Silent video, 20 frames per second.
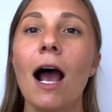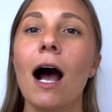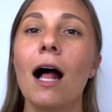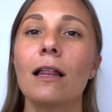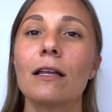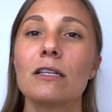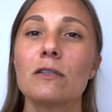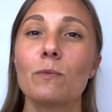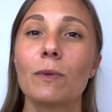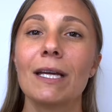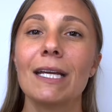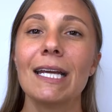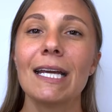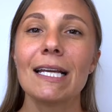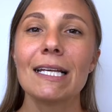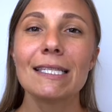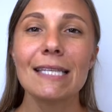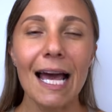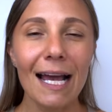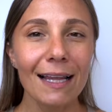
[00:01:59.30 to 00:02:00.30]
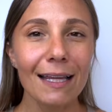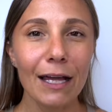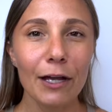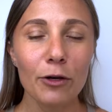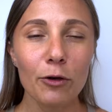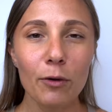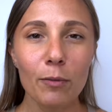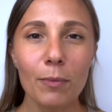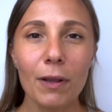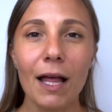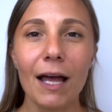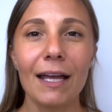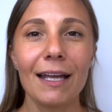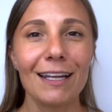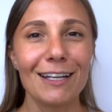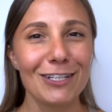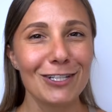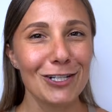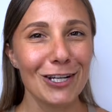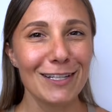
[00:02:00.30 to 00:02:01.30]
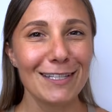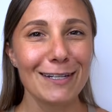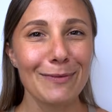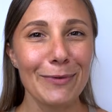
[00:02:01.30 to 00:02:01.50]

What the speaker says: I'll explain exactly how to apply in just a